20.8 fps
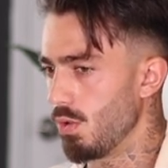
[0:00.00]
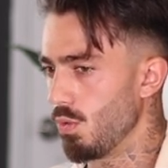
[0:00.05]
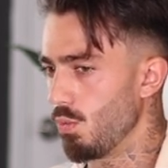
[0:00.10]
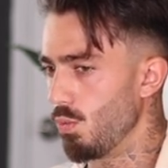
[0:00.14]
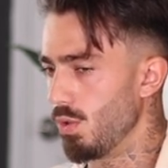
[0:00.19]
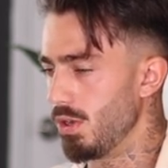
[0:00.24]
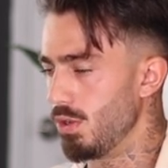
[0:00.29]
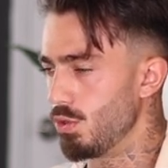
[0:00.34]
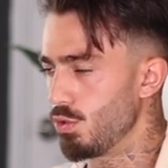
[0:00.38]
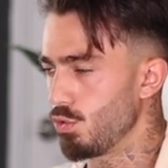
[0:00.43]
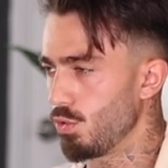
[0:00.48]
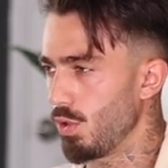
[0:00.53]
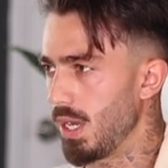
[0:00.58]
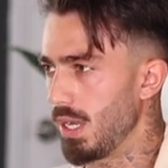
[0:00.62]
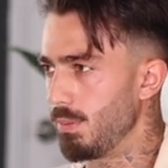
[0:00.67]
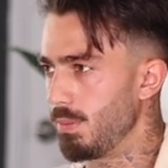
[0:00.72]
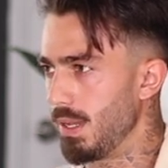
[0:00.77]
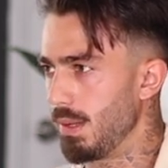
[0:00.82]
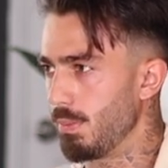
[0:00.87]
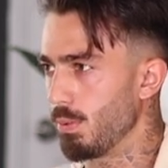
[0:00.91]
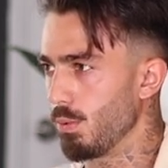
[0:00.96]
when you
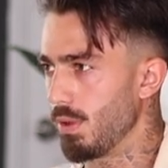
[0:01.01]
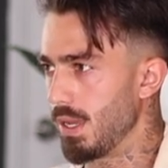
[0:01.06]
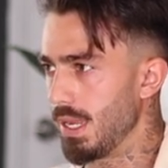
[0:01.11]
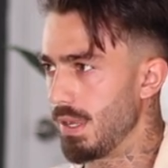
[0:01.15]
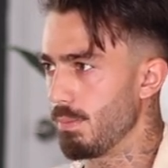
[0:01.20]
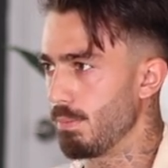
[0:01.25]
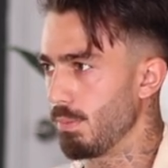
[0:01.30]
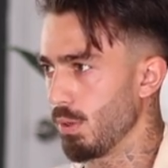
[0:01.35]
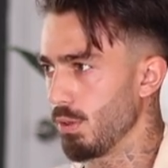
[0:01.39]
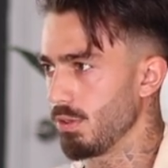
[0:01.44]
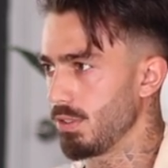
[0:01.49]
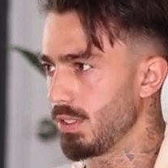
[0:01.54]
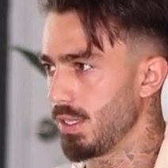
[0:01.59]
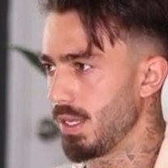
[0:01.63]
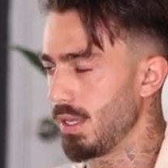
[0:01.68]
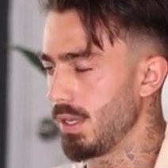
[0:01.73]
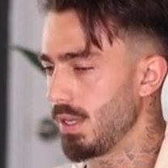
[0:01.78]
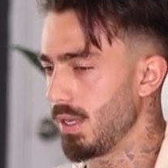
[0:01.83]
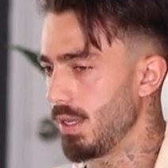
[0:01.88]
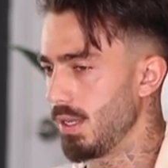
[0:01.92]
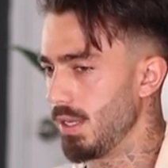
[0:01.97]
train people in
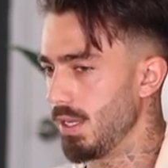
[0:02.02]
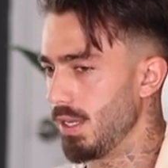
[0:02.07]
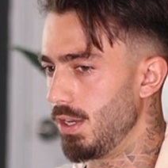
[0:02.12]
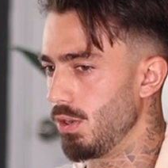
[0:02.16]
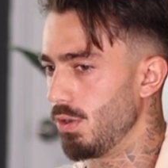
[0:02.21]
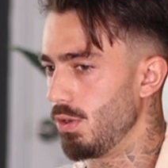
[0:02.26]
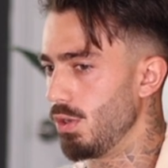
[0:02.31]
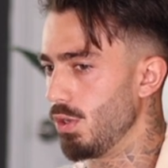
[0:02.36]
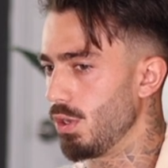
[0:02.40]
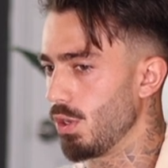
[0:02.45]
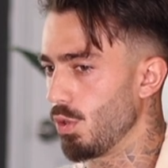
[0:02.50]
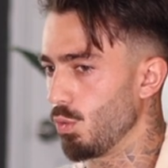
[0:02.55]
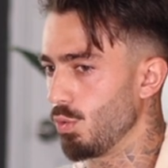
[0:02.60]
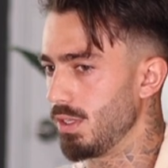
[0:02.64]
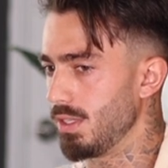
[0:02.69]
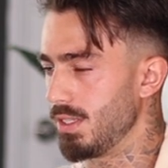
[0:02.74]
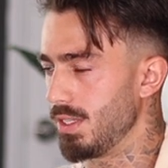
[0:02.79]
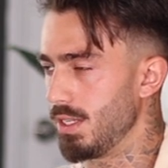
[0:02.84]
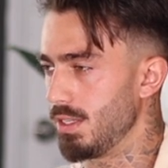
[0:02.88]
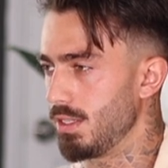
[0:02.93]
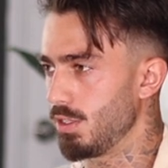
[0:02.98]
person, you can
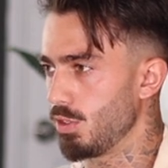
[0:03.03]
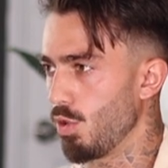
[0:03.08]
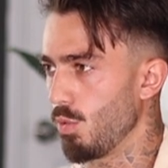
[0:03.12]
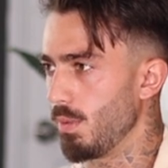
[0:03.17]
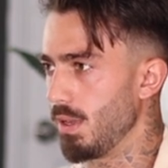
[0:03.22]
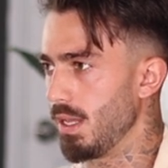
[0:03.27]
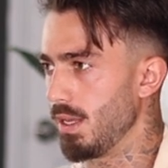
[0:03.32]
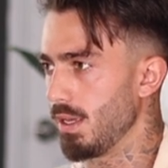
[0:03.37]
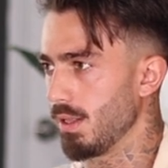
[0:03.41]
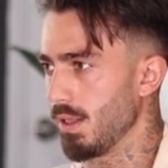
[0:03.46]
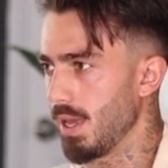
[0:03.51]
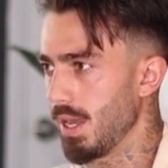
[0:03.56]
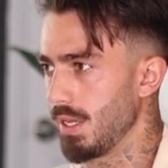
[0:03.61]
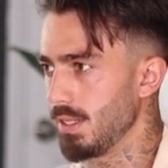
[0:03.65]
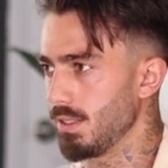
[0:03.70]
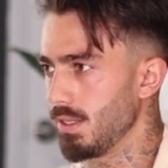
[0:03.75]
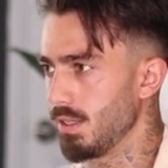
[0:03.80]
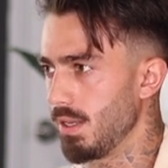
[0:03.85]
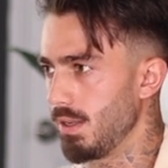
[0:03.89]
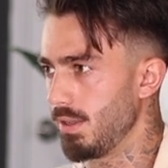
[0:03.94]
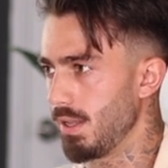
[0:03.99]
only see so many
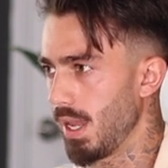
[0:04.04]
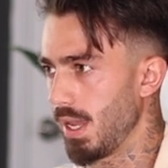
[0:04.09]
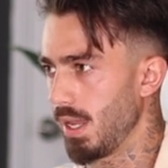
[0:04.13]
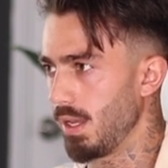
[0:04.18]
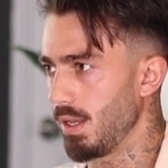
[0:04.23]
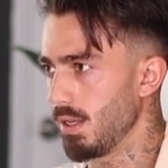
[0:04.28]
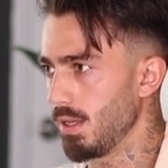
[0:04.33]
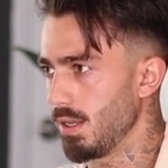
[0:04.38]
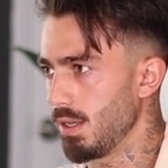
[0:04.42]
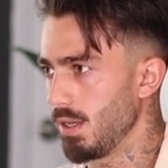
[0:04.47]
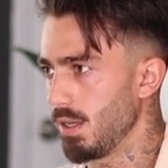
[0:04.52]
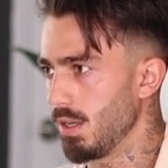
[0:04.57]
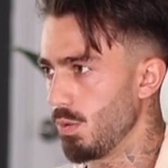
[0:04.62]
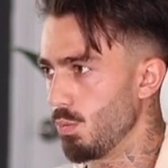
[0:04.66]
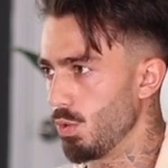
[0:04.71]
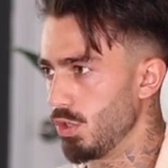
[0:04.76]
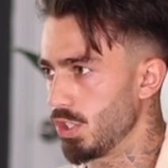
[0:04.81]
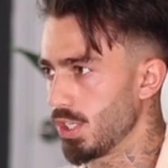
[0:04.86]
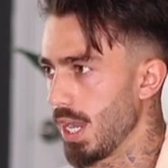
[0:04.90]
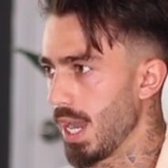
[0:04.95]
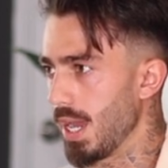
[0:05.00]
clients in a day,
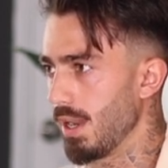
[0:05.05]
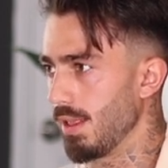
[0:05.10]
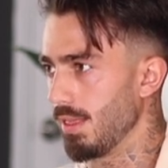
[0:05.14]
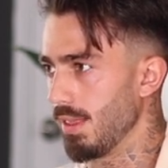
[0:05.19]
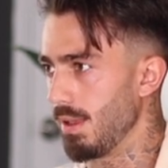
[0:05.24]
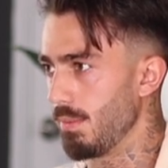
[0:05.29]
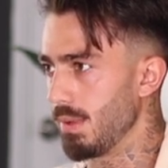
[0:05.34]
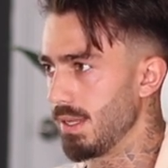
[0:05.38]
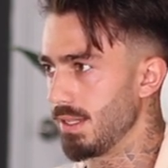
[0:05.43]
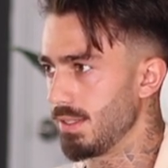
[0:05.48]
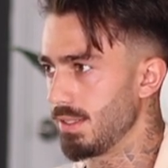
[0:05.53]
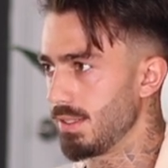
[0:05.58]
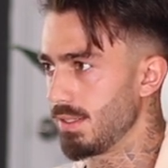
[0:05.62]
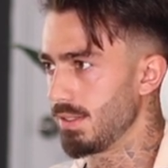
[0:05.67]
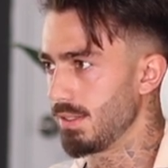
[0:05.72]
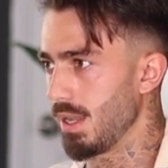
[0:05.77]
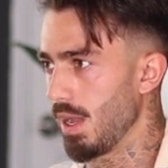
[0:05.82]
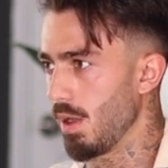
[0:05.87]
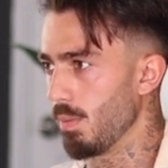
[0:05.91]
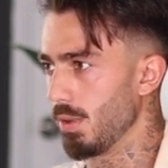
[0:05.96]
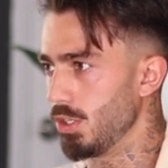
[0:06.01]
which kind of
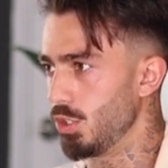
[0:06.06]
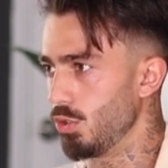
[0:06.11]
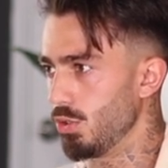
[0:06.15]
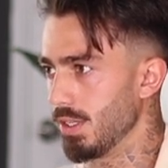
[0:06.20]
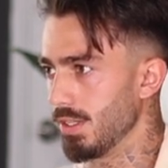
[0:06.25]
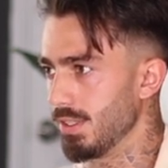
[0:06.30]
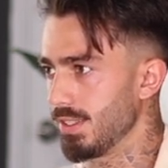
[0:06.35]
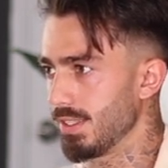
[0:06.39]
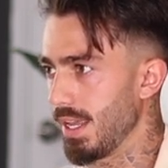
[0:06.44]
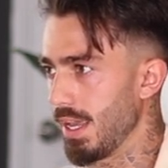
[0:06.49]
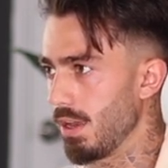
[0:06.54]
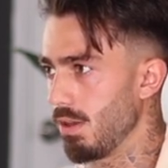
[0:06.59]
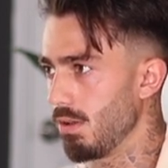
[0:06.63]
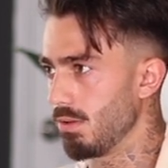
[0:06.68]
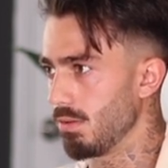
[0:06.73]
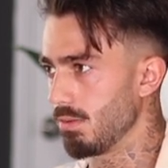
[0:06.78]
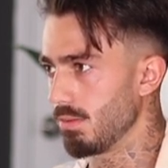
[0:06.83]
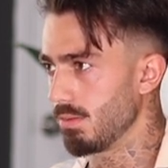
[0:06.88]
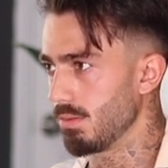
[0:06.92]
limits how much you could scale.